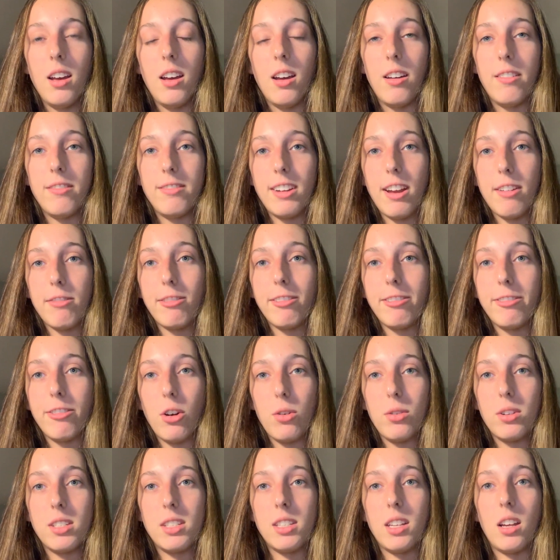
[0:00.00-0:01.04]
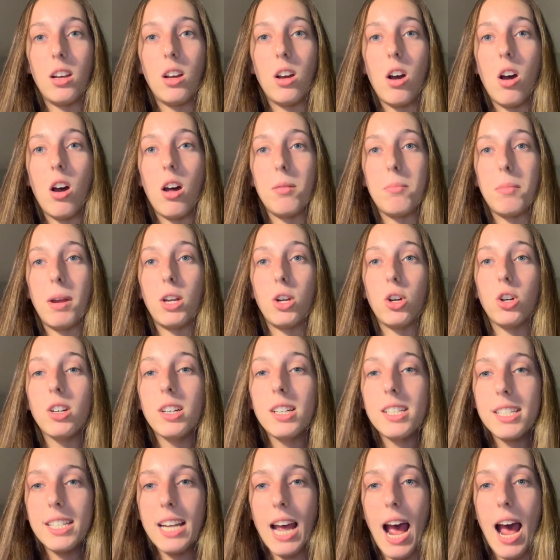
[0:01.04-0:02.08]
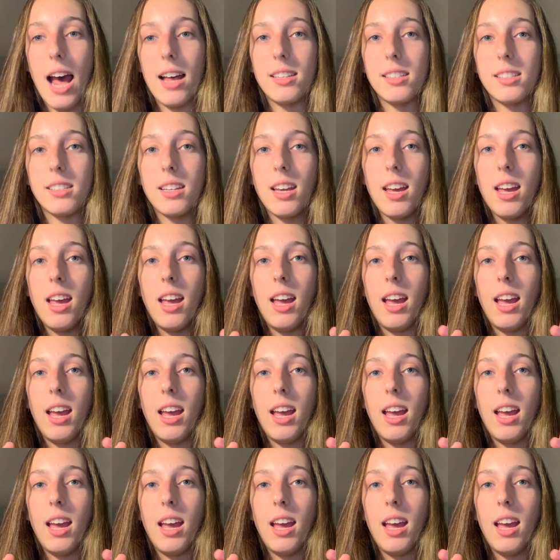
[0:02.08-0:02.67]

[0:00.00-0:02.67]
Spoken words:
of never focusing on my current task